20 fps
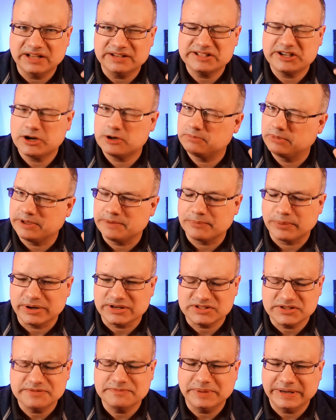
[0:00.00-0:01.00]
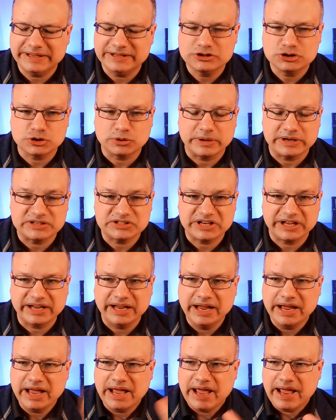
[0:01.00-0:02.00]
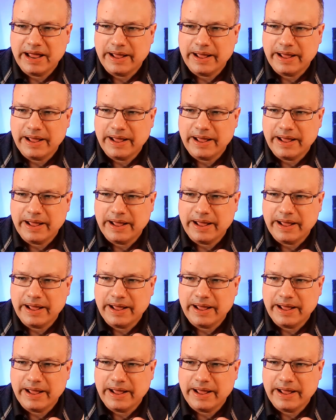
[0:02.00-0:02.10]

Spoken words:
Not terribly impressive, but interesting.